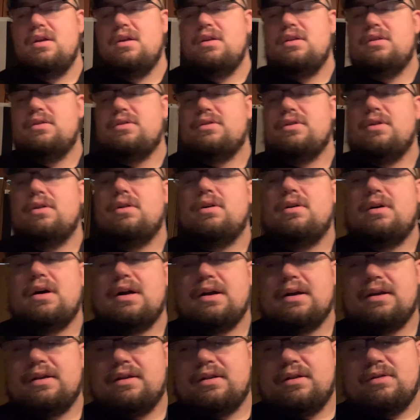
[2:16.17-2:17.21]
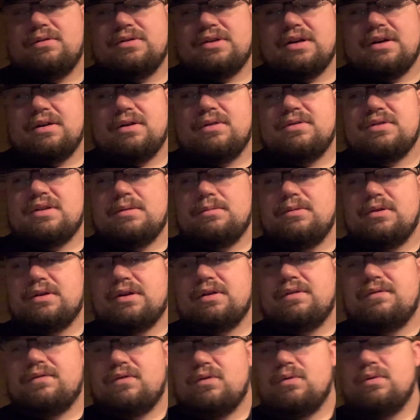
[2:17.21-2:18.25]
So those arrows, I'm
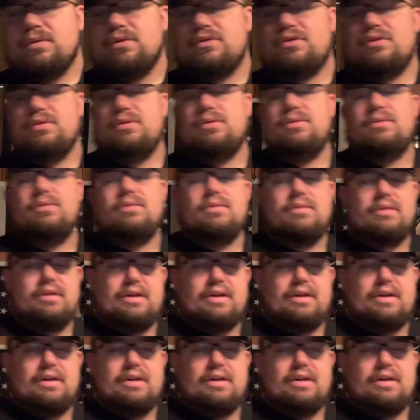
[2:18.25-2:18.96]
looking forward to